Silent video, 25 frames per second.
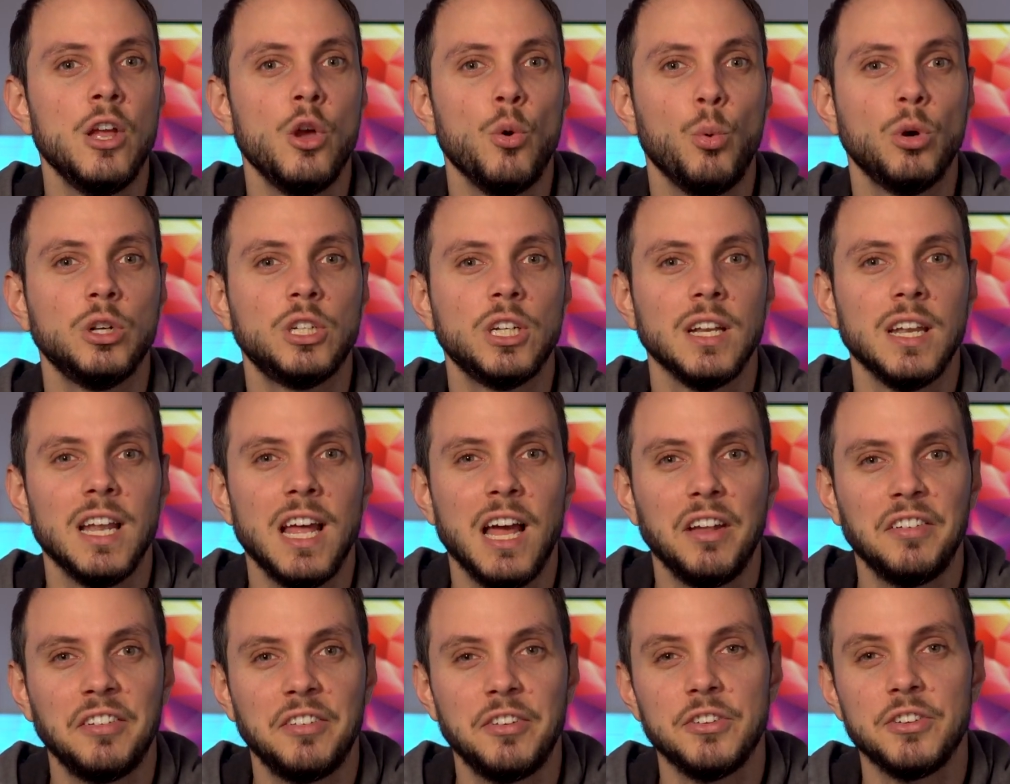which
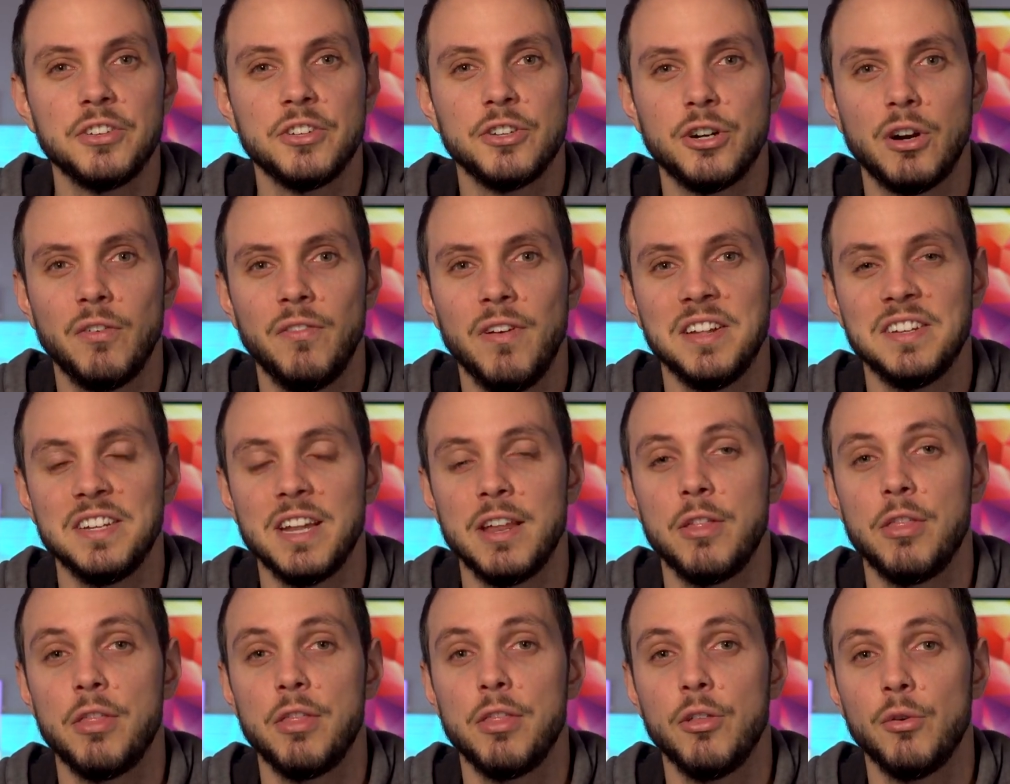allows it to serve as a
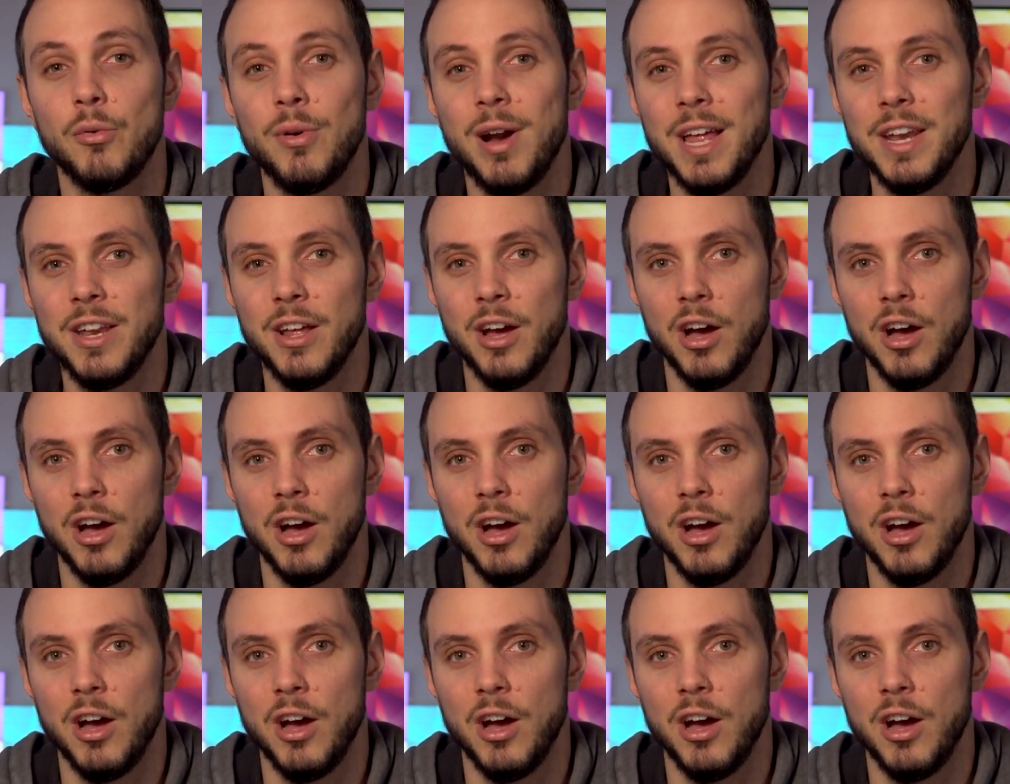Thread